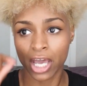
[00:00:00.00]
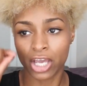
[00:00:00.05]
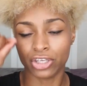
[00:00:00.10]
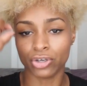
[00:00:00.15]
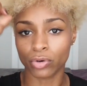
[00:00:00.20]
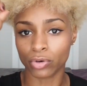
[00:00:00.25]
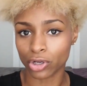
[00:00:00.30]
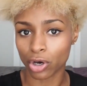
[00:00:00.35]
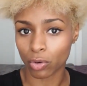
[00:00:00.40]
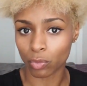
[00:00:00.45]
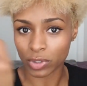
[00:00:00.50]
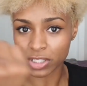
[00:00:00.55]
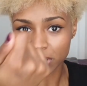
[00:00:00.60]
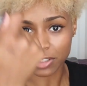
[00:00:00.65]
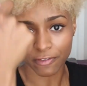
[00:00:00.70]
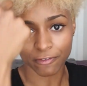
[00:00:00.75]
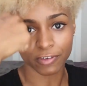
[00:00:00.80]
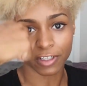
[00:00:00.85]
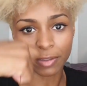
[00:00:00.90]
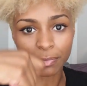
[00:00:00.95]
you'll know when
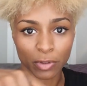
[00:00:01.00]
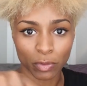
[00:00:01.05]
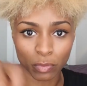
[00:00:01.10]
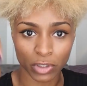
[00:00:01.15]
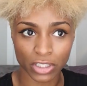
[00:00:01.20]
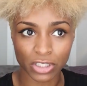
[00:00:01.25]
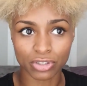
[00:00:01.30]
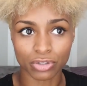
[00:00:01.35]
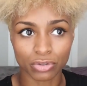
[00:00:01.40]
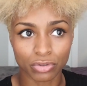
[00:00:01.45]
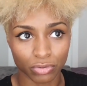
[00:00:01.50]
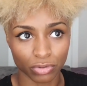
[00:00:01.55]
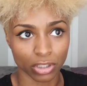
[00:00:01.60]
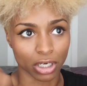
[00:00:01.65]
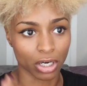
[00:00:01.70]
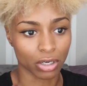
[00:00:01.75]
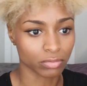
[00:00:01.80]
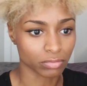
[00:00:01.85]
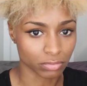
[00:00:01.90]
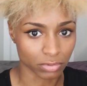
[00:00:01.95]
to flip and when to, you
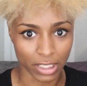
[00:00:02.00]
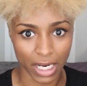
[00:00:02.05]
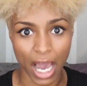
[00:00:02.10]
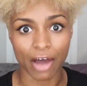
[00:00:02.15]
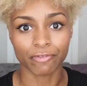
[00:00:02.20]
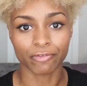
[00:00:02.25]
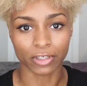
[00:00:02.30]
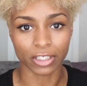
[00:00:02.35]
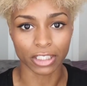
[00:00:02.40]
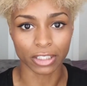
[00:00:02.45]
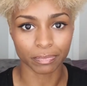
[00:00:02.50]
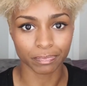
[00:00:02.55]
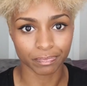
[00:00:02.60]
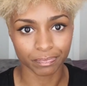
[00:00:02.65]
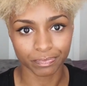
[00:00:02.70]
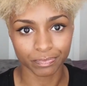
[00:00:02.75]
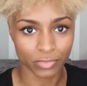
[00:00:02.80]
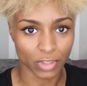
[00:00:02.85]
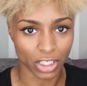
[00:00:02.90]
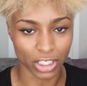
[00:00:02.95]
know, not flip
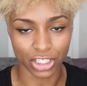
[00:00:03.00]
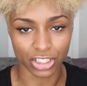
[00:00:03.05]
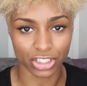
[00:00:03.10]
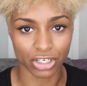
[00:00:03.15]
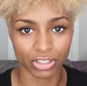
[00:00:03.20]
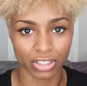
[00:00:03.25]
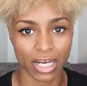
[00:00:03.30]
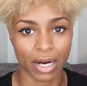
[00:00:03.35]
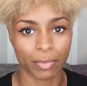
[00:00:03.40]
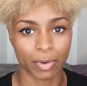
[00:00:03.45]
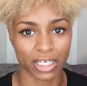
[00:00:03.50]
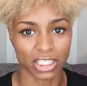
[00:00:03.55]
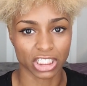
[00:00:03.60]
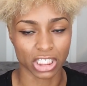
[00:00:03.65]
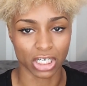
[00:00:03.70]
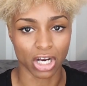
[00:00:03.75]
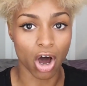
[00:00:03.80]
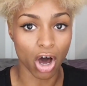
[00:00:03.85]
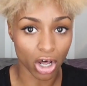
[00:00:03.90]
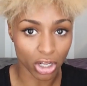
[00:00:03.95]
in a certain
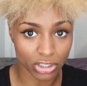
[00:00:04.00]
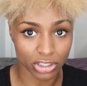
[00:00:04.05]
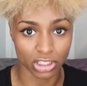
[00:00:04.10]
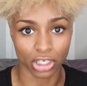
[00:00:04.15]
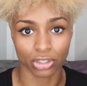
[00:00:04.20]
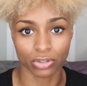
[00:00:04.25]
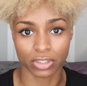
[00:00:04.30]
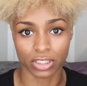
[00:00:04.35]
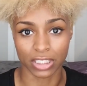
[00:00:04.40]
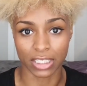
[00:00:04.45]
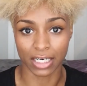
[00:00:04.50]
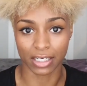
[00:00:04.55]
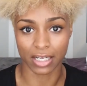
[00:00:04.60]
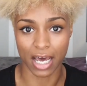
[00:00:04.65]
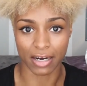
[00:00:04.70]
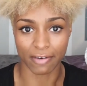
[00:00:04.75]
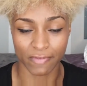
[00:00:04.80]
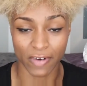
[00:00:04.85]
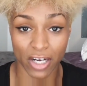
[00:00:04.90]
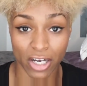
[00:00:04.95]
direction. Also, to get a
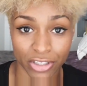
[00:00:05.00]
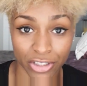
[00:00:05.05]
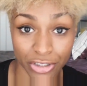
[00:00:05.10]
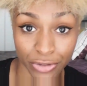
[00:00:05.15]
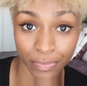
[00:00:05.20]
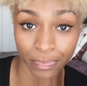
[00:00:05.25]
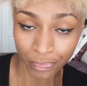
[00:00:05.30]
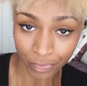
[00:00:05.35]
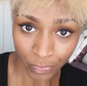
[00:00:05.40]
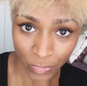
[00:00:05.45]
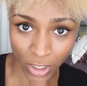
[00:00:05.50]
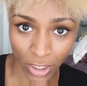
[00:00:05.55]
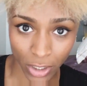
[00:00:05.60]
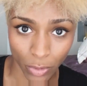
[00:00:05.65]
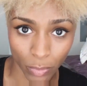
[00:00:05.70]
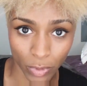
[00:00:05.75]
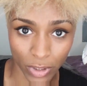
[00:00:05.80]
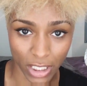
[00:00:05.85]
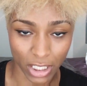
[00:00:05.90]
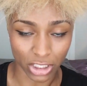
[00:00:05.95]
lot of volume
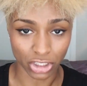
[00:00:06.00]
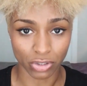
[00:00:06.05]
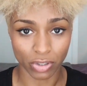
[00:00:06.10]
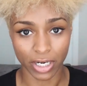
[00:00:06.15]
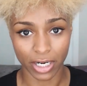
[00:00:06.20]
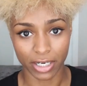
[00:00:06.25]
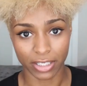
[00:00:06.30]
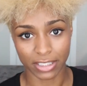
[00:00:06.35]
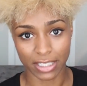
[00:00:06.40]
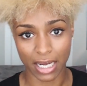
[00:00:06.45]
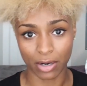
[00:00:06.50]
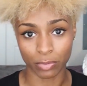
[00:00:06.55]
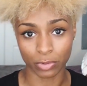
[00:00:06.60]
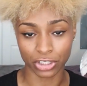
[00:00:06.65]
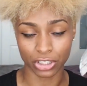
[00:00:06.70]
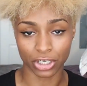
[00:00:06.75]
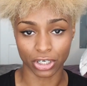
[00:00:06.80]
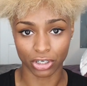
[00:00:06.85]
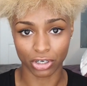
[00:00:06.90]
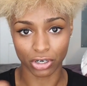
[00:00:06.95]
with a short hairstyle, when
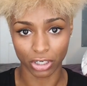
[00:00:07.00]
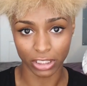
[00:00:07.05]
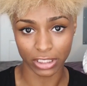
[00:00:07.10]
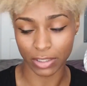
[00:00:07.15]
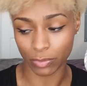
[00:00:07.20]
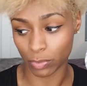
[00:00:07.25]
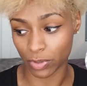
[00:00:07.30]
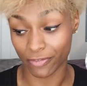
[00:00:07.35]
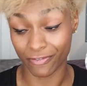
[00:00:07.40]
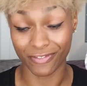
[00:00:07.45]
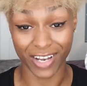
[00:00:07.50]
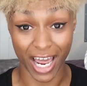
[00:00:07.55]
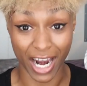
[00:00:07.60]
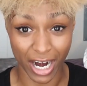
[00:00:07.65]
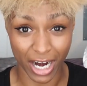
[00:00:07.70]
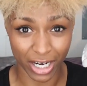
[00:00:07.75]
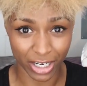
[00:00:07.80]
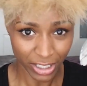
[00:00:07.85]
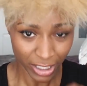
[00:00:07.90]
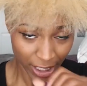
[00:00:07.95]
you're curling it with a flat
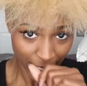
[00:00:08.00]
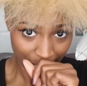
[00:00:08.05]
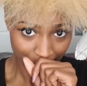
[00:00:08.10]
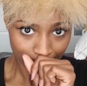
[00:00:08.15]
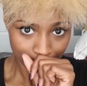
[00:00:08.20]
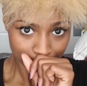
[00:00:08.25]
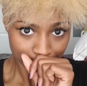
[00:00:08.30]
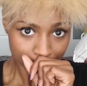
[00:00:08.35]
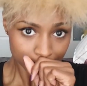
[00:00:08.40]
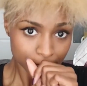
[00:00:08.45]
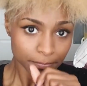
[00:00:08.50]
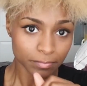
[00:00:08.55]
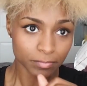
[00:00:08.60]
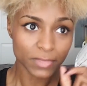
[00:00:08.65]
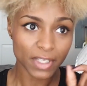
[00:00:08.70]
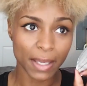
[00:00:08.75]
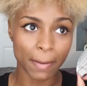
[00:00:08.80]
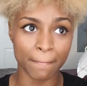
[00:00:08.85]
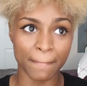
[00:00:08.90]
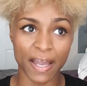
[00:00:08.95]
iron,
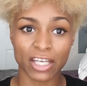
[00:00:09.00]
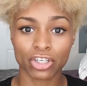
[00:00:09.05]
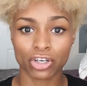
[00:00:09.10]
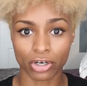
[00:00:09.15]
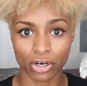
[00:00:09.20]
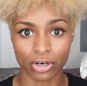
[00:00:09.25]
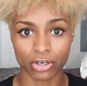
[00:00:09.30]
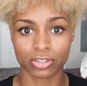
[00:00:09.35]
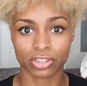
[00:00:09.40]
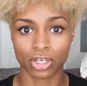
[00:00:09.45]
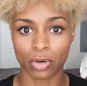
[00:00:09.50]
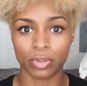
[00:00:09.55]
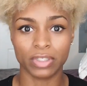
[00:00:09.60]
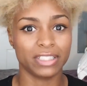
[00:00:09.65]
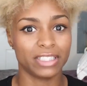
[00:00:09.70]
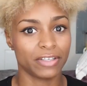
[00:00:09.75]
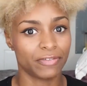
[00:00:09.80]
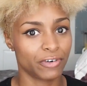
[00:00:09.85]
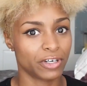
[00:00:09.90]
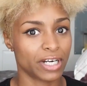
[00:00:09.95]
make your curls go in
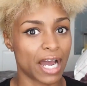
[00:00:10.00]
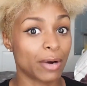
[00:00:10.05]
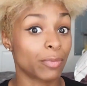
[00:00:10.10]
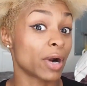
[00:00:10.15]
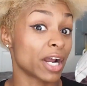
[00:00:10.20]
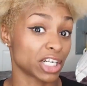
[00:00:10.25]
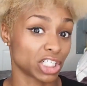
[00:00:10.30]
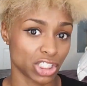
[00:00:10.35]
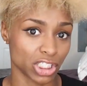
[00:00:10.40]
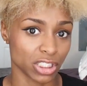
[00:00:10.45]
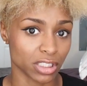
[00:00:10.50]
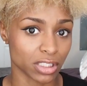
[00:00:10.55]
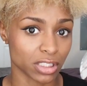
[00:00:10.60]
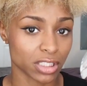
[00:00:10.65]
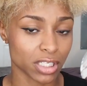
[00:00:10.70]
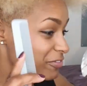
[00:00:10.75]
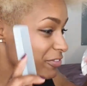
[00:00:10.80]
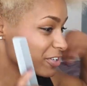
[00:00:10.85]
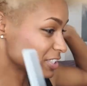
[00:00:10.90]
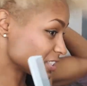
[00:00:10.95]
different
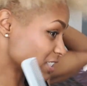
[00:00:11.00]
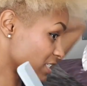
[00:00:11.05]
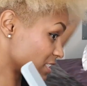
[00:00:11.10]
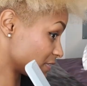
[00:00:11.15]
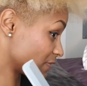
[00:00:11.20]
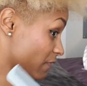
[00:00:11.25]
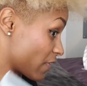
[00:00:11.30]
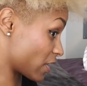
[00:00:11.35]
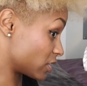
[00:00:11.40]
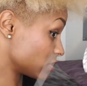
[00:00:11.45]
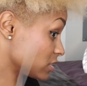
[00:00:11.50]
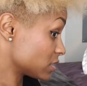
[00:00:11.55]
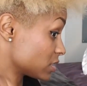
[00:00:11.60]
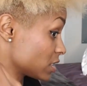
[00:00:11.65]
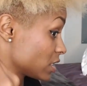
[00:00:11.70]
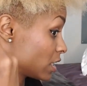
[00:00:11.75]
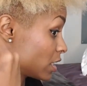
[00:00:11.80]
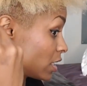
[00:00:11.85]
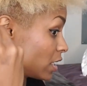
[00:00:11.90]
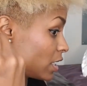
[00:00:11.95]
directions. First things first,